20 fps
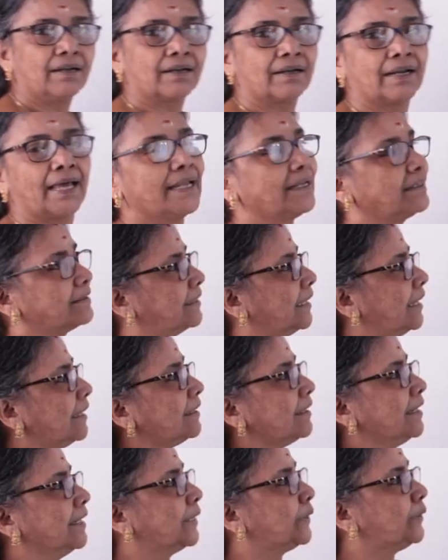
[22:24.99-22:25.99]
Like
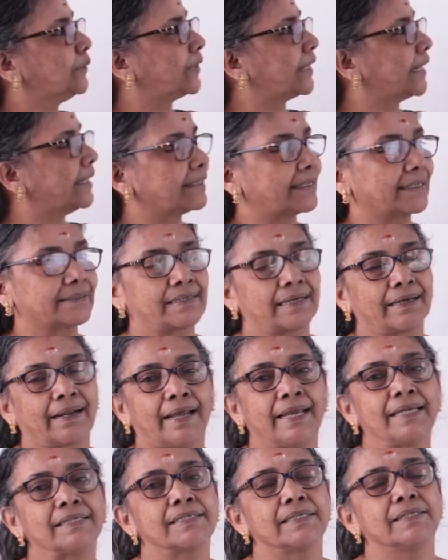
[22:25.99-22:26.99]
that you can
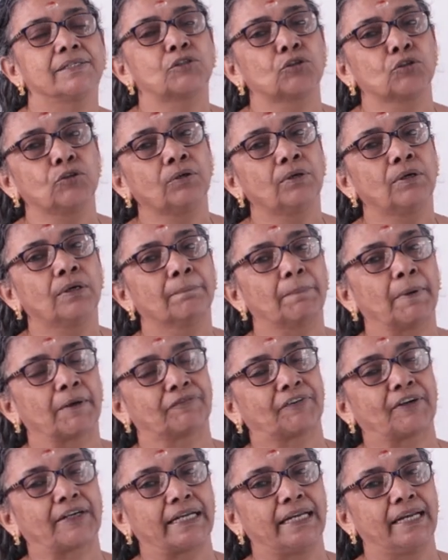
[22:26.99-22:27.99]
categorize into
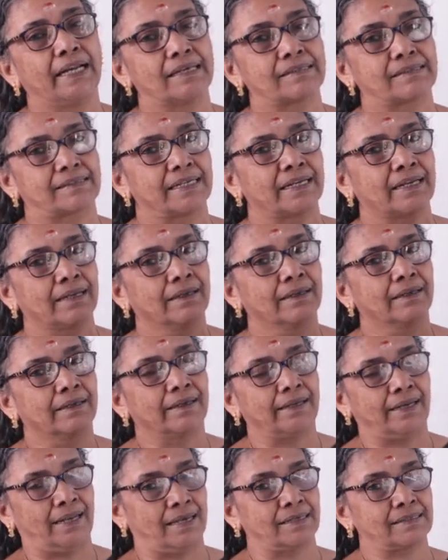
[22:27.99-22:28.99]
perfectly elastic,
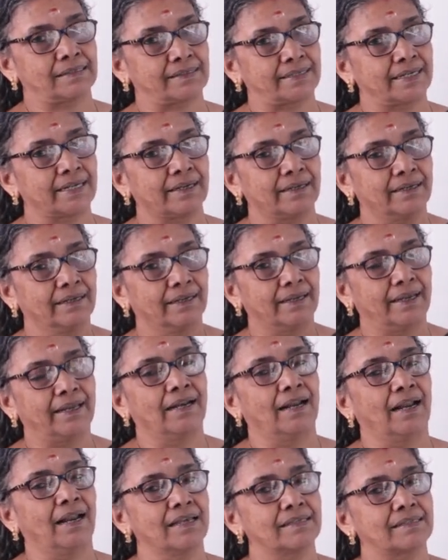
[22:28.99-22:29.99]
elastic,
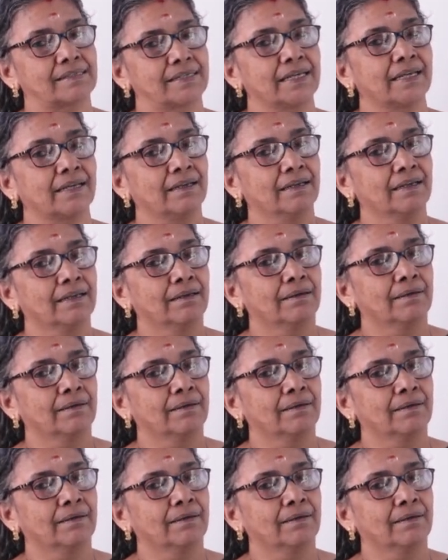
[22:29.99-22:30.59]
inelastic,